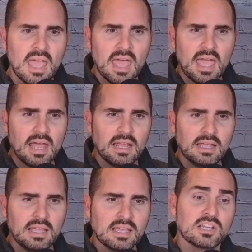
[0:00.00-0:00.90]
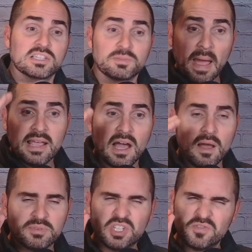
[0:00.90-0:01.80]
it can spike
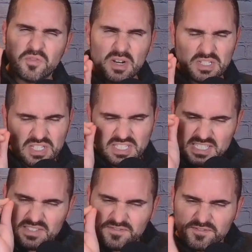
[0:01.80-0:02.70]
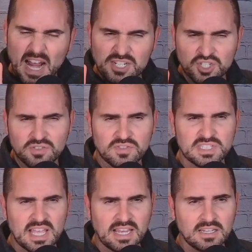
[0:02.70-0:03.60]
up just for just a fraction of a
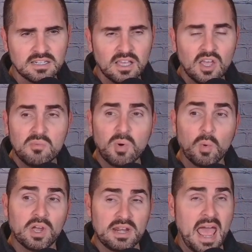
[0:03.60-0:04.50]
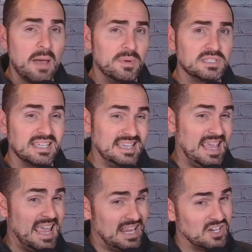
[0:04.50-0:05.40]
second. But what can happen is it
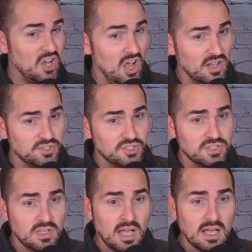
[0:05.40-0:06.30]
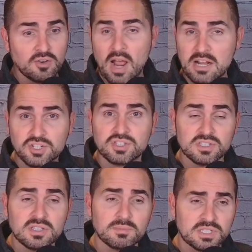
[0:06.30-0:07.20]
can cause crashes in
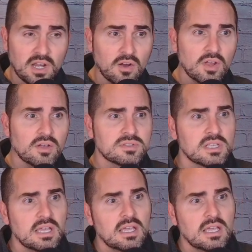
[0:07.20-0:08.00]
some scenarios.